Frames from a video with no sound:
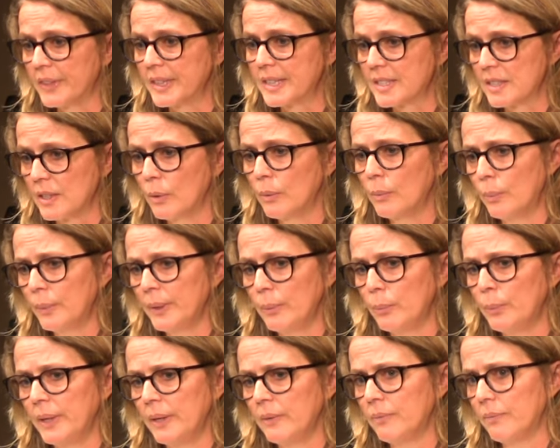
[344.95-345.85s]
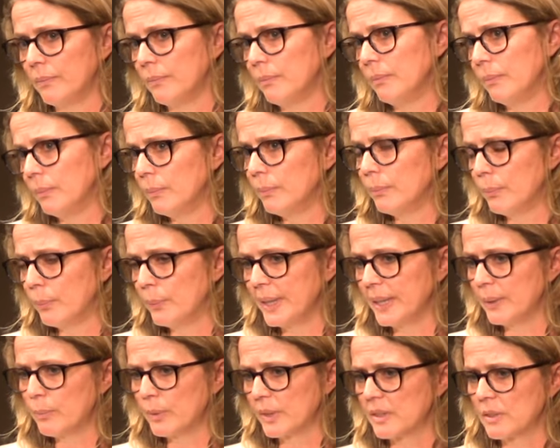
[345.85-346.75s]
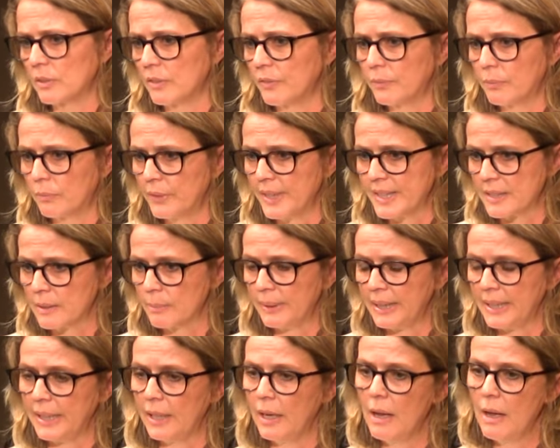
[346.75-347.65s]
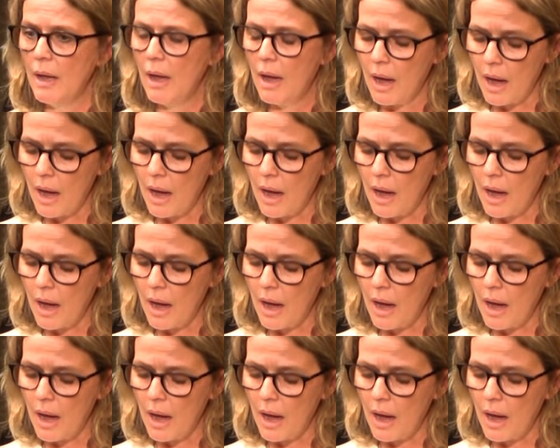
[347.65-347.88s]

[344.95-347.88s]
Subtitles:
And so we were sort of reasonably